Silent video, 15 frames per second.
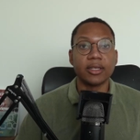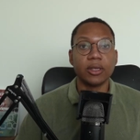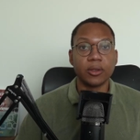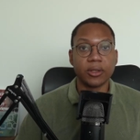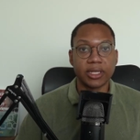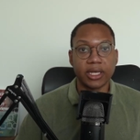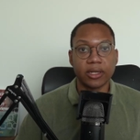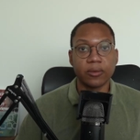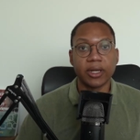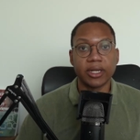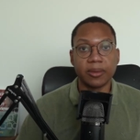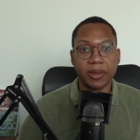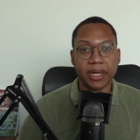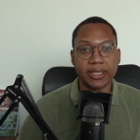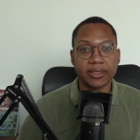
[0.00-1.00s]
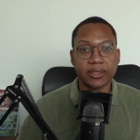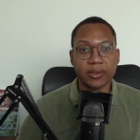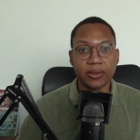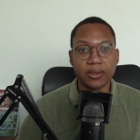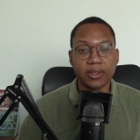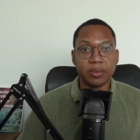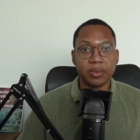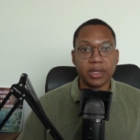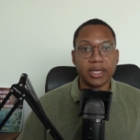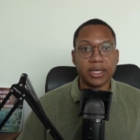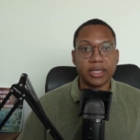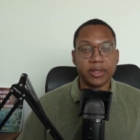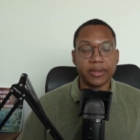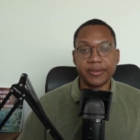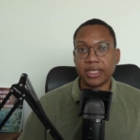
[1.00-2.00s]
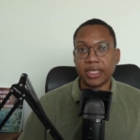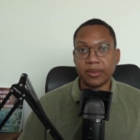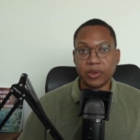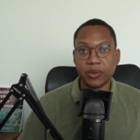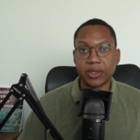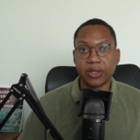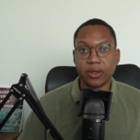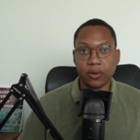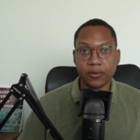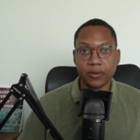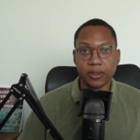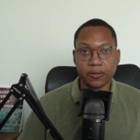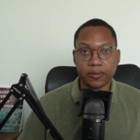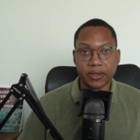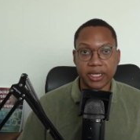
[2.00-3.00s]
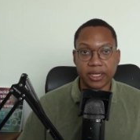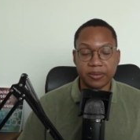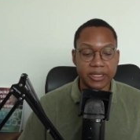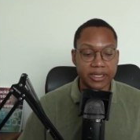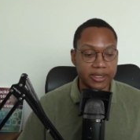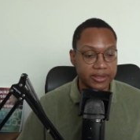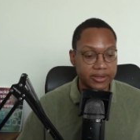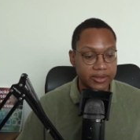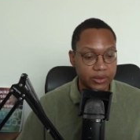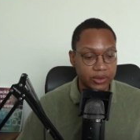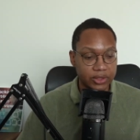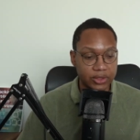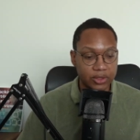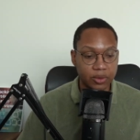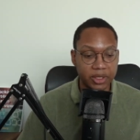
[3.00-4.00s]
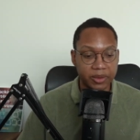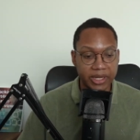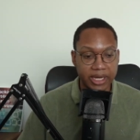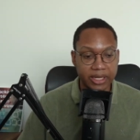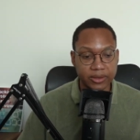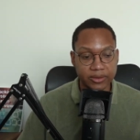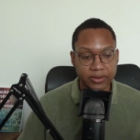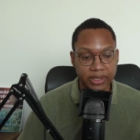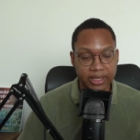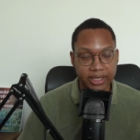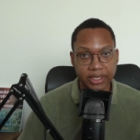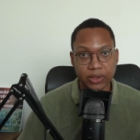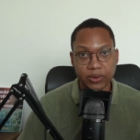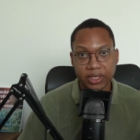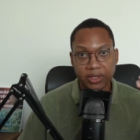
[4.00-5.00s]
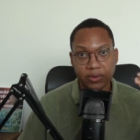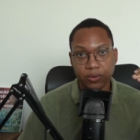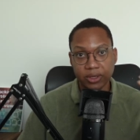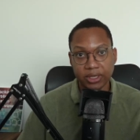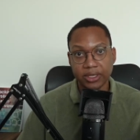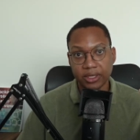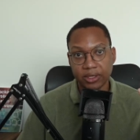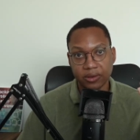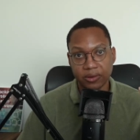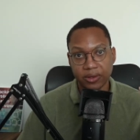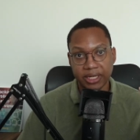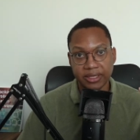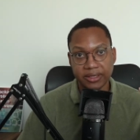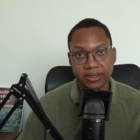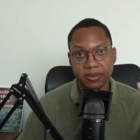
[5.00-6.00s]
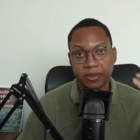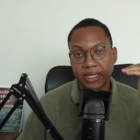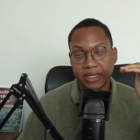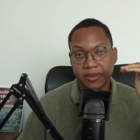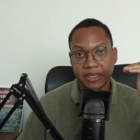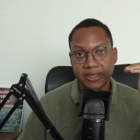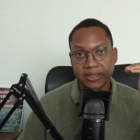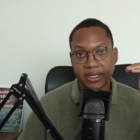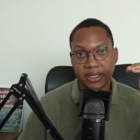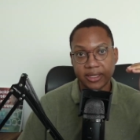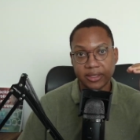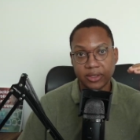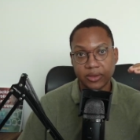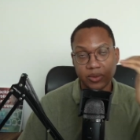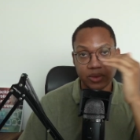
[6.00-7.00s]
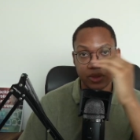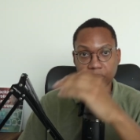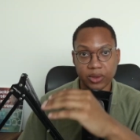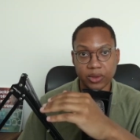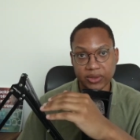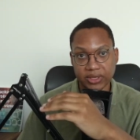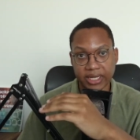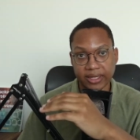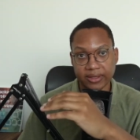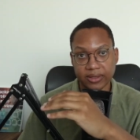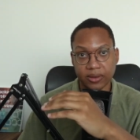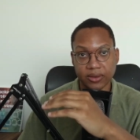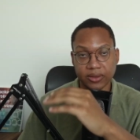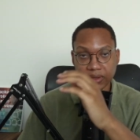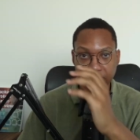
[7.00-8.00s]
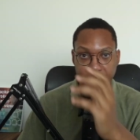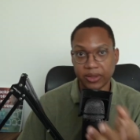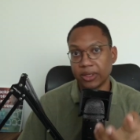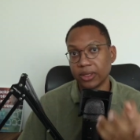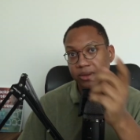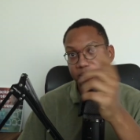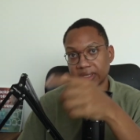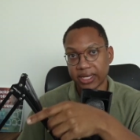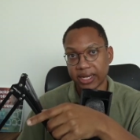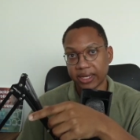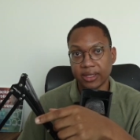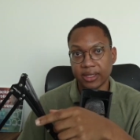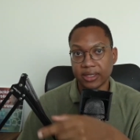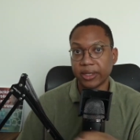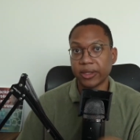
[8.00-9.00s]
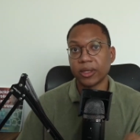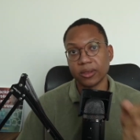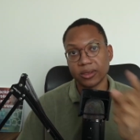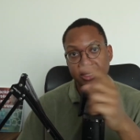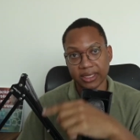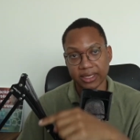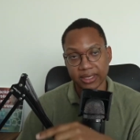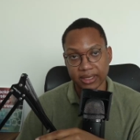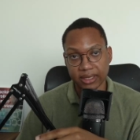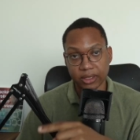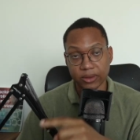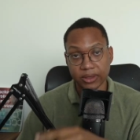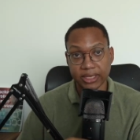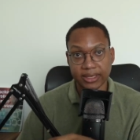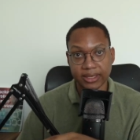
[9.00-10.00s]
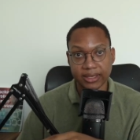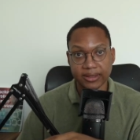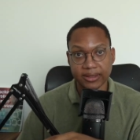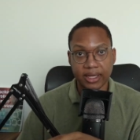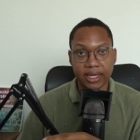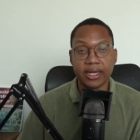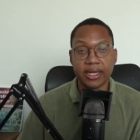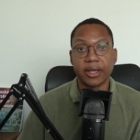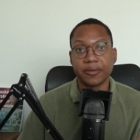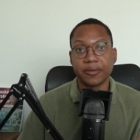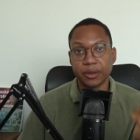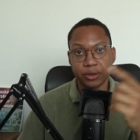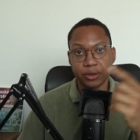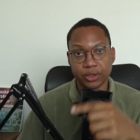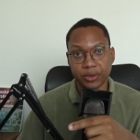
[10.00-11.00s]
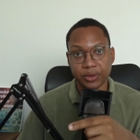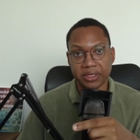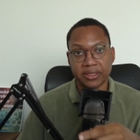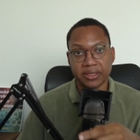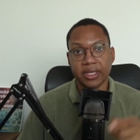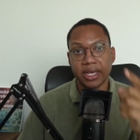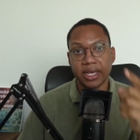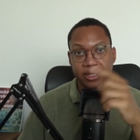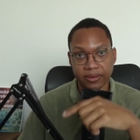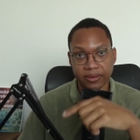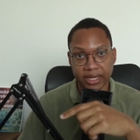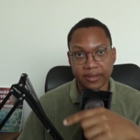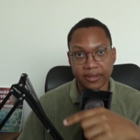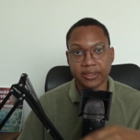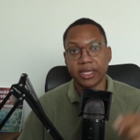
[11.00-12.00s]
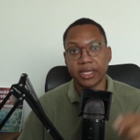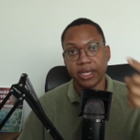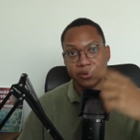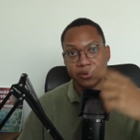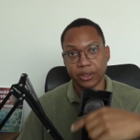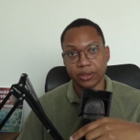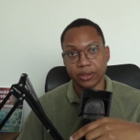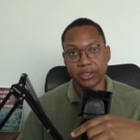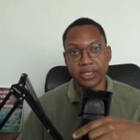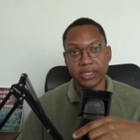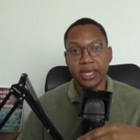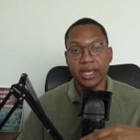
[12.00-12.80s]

learning how to ride a bicycle, but you have to keep doing it over and over again because there's just so many patterns, right? Like you can get really good at arrays, but that means that you don't know stacks at all. So now you got to learn stacks, and now you got to learn linked lists, and now you have to learn trees and graphs and recursion. And